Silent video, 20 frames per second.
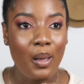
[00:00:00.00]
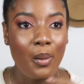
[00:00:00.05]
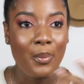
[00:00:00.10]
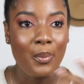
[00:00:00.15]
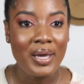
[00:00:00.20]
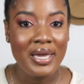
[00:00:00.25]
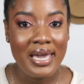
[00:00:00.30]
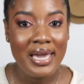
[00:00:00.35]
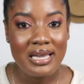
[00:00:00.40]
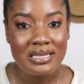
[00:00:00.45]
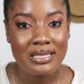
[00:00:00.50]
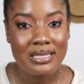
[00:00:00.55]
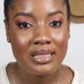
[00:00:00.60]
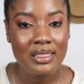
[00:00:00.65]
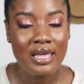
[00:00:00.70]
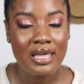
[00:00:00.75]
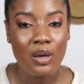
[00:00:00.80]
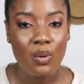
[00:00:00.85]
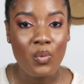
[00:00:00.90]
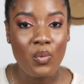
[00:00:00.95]
But here's the
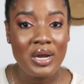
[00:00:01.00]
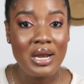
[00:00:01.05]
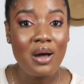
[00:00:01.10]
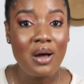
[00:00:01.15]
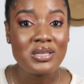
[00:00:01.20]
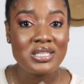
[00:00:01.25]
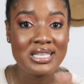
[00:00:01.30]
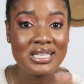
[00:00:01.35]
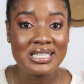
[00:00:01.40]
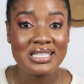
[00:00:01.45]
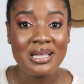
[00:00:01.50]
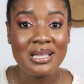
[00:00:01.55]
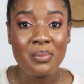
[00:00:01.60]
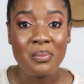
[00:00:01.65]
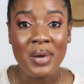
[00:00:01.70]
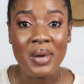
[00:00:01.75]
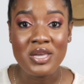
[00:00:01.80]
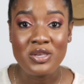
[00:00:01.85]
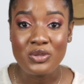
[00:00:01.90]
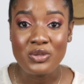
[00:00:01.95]
thing, when I was setting up
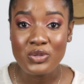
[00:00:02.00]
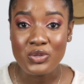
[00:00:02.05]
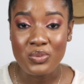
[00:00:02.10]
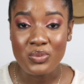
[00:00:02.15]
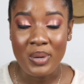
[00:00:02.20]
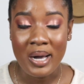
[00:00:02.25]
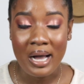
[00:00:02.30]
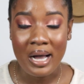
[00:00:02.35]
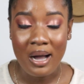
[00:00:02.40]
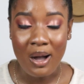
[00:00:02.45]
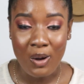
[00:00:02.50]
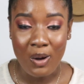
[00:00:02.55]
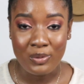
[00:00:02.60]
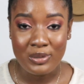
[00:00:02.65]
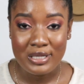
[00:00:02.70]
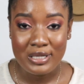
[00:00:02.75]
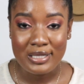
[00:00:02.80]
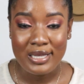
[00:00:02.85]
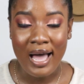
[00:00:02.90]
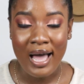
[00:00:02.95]
my YouTube
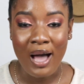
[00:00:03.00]
account,